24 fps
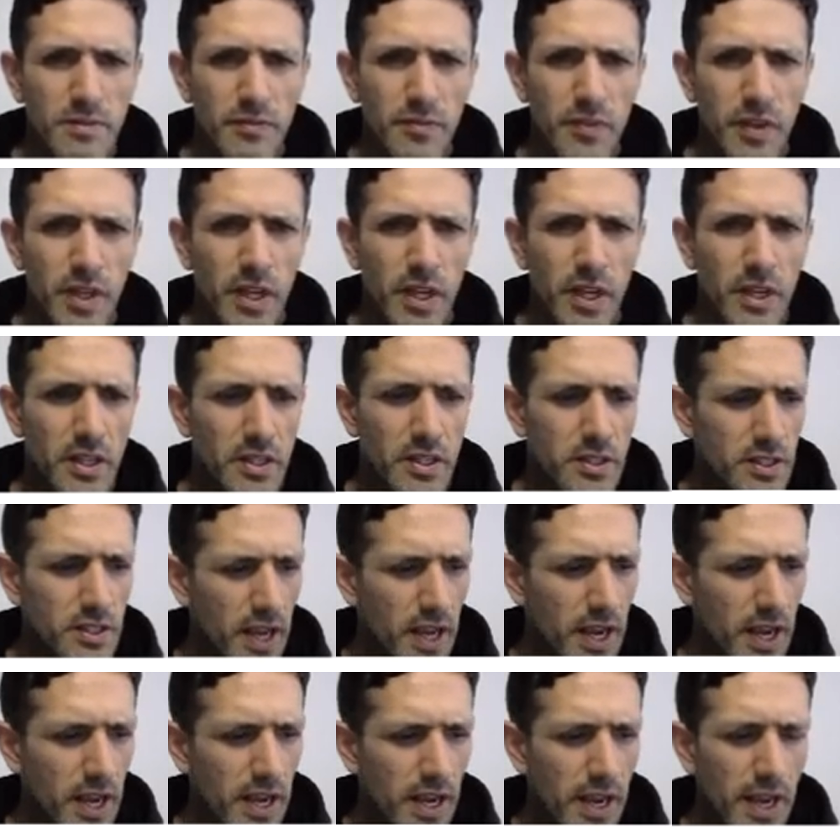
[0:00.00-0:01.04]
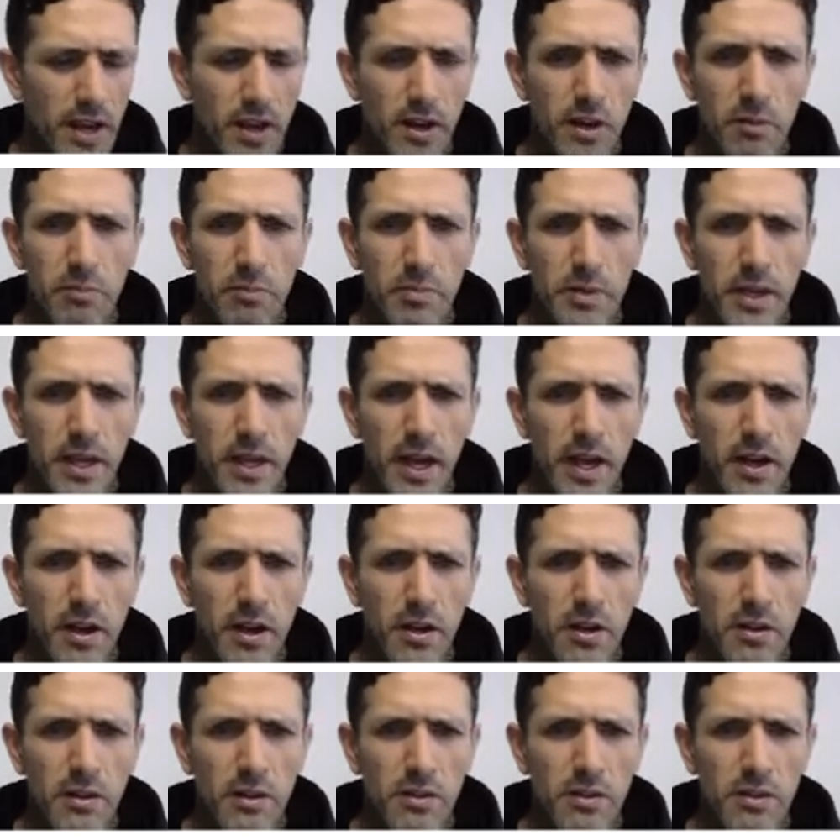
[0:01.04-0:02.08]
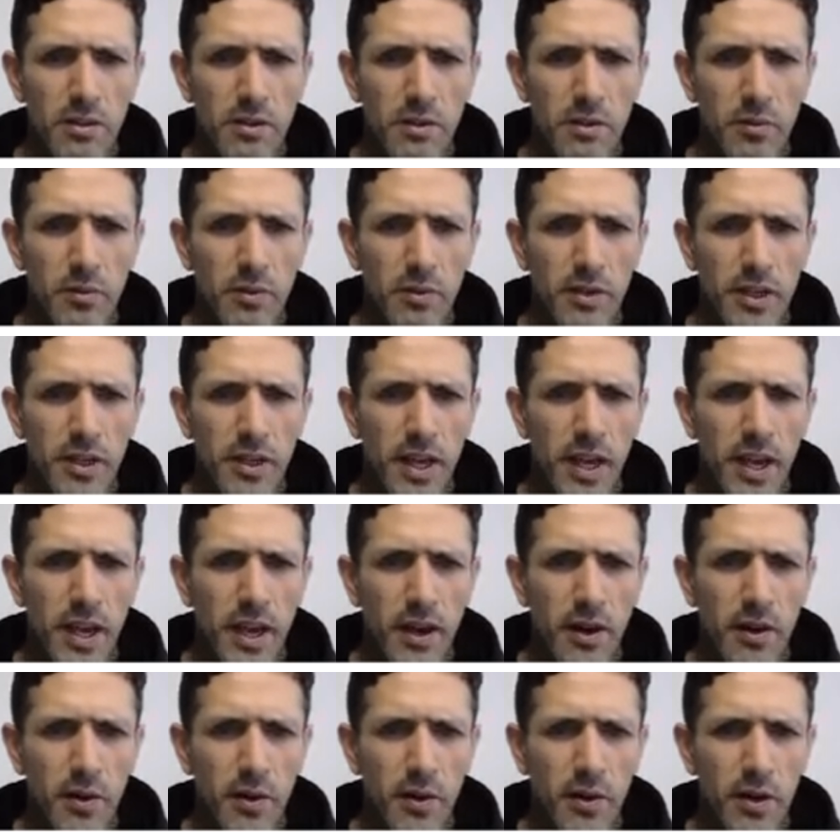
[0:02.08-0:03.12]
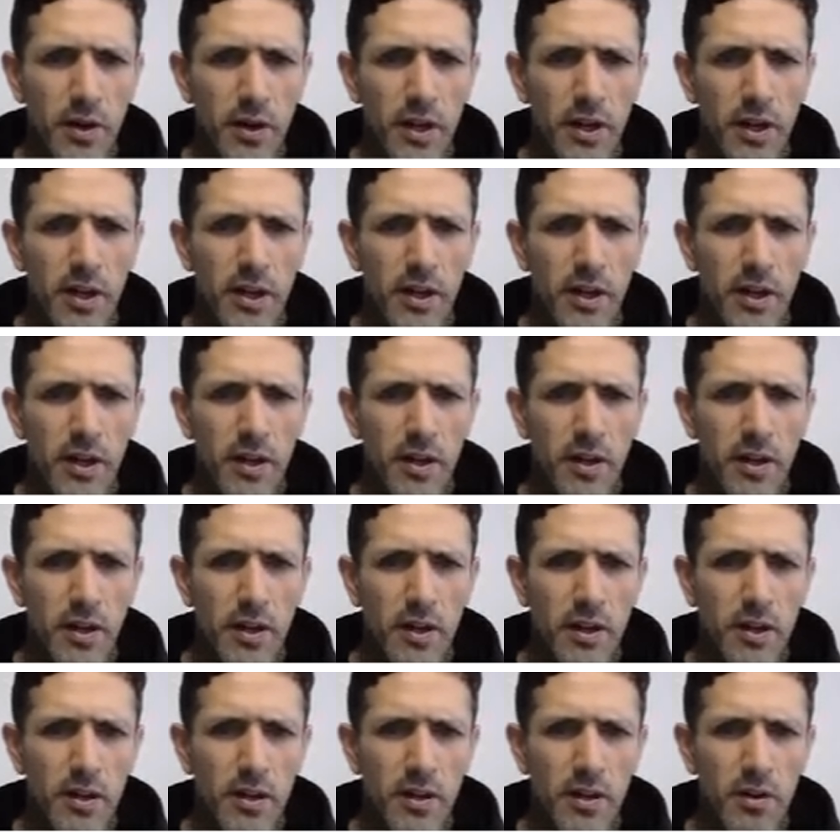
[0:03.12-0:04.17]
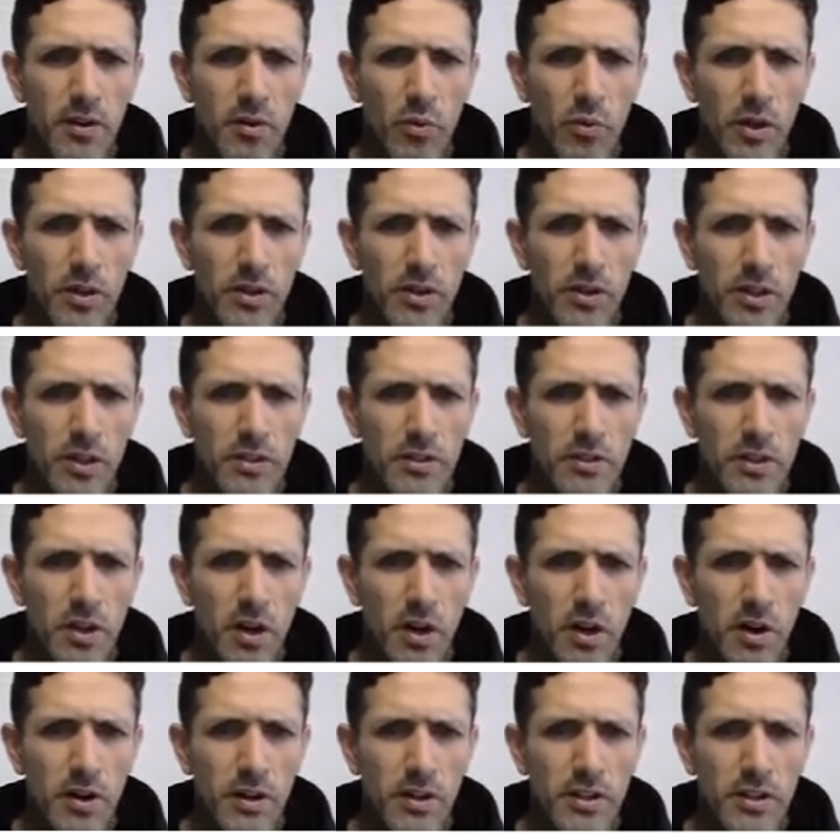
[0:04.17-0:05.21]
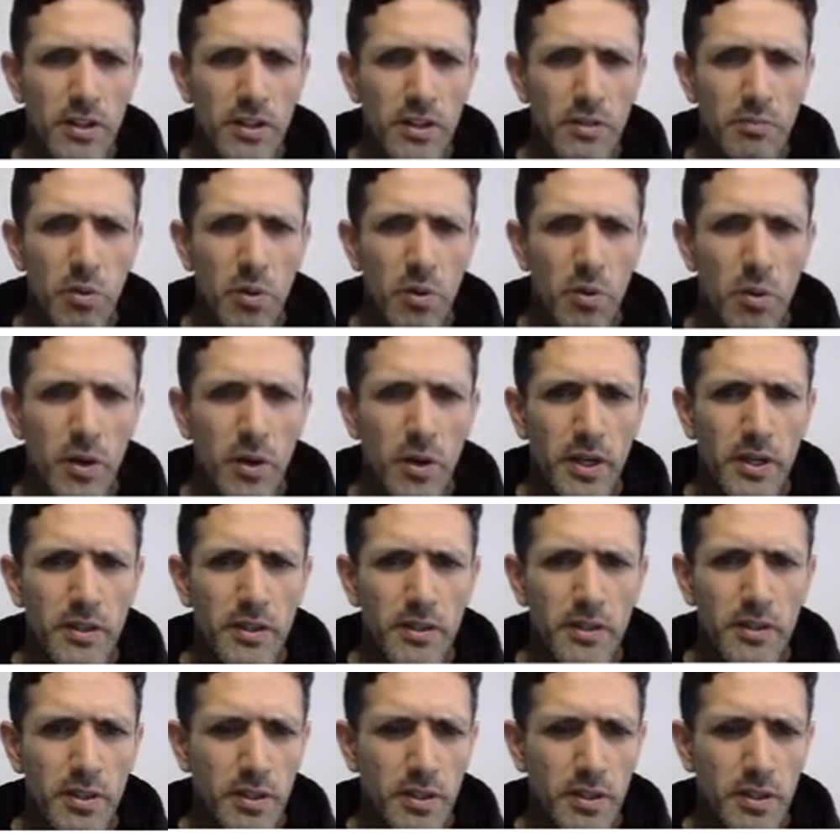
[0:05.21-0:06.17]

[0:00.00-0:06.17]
is ALBL, really care what these are at this point.